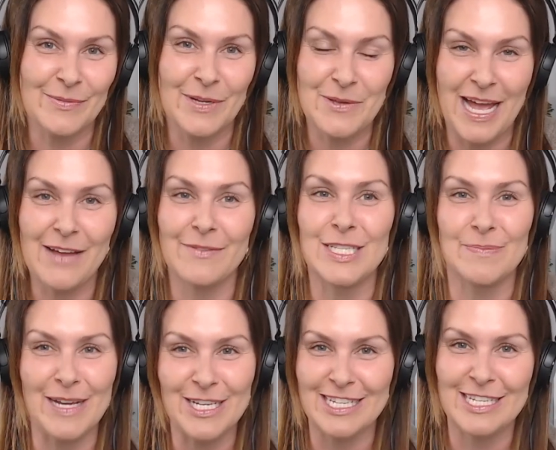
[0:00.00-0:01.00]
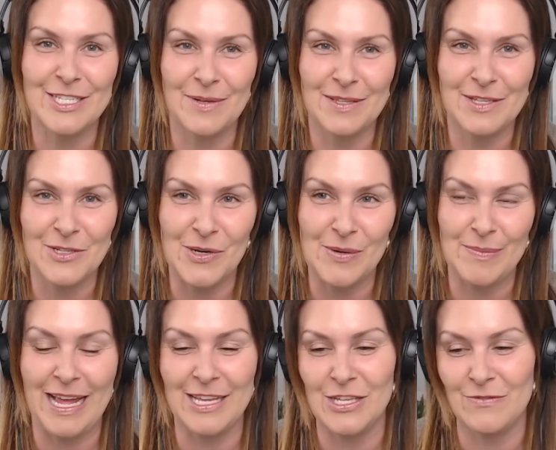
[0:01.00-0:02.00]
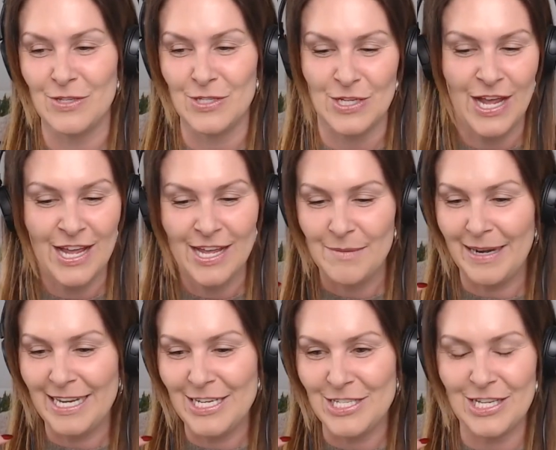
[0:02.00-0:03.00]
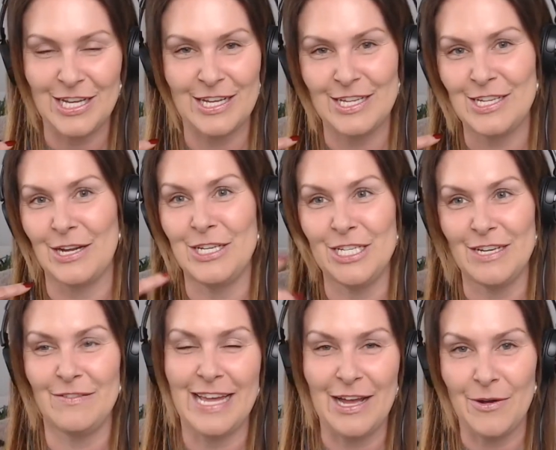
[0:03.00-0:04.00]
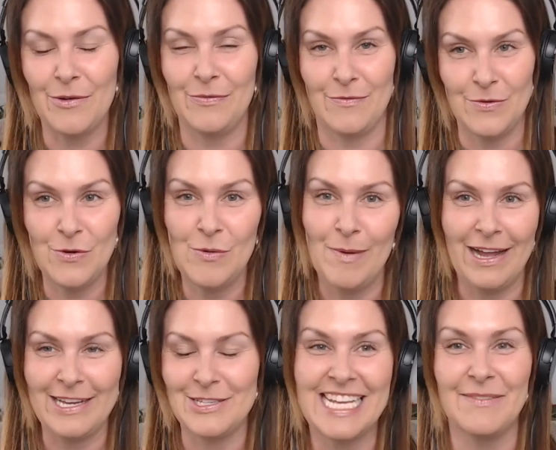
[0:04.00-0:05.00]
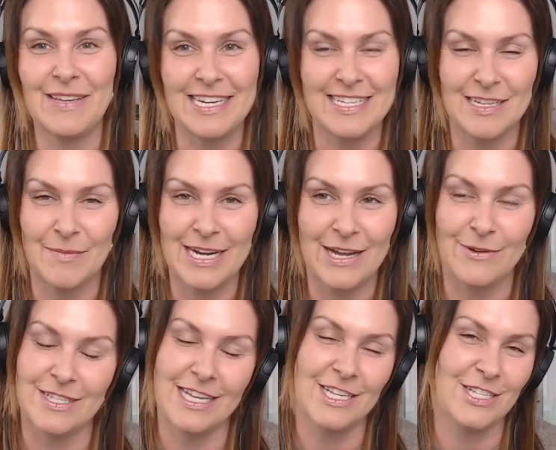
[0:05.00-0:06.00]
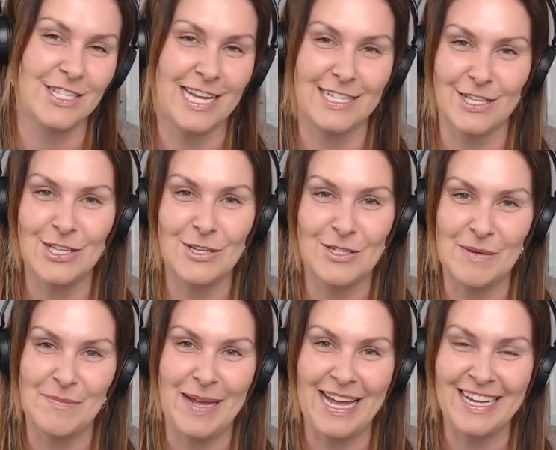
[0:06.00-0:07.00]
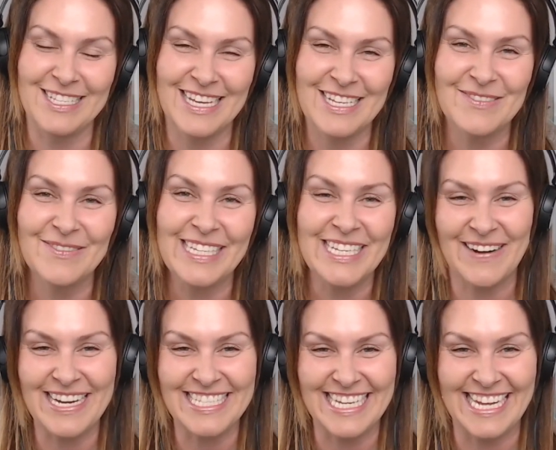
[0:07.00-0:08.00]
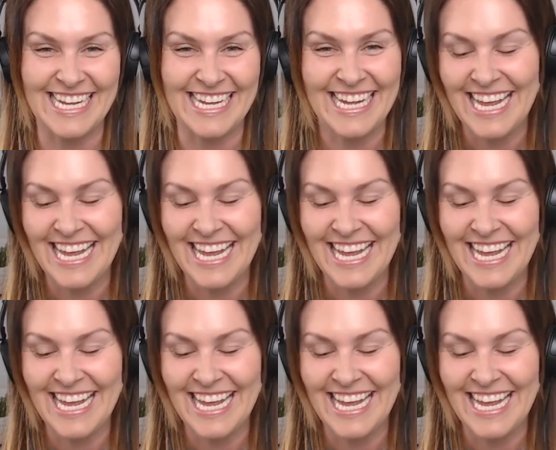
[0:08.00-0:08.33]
When you have a specialist doing the job and you've just managed to, shift that off of your mind and giving it to someone else, it just has a huge impact. So that's really great to hear.